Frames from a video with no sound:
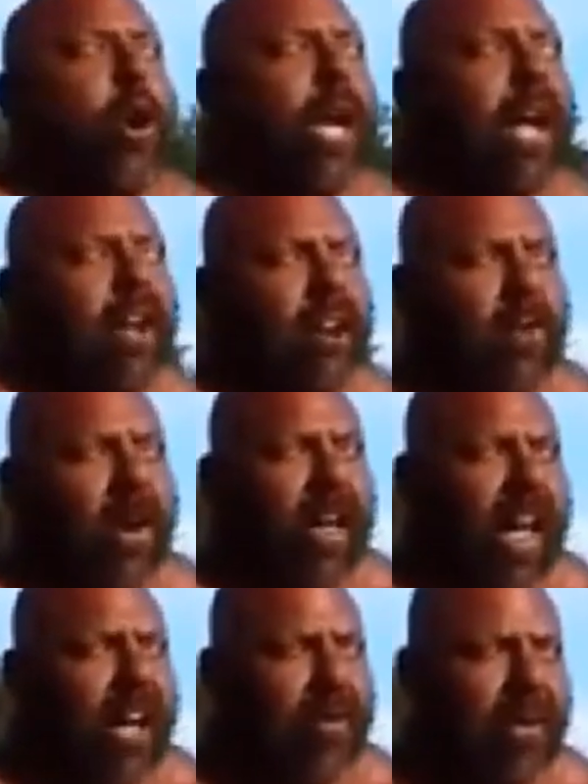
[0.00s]
the cookie cutter
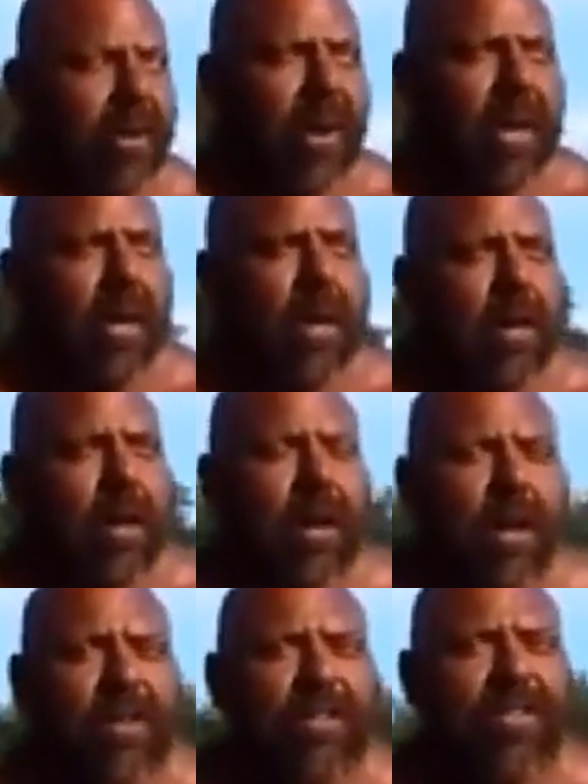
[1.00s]
vocabulary.
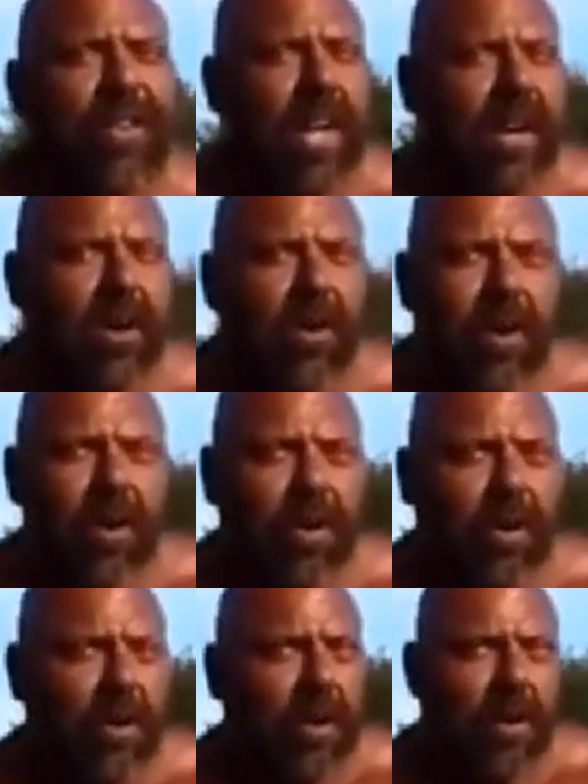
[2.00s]
Feel,
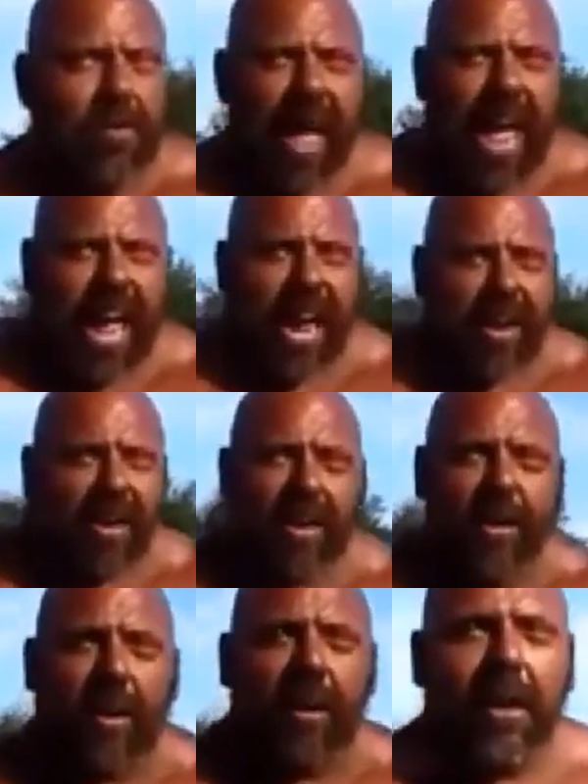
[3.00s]

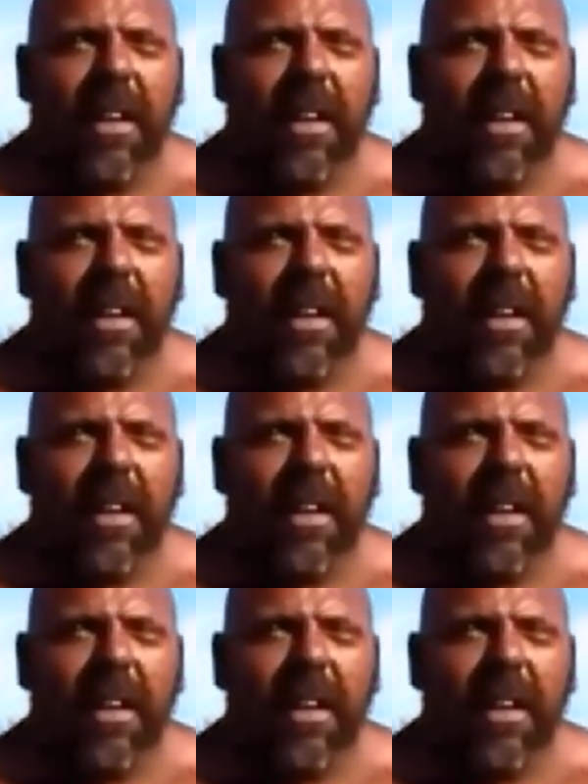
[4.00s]
pain,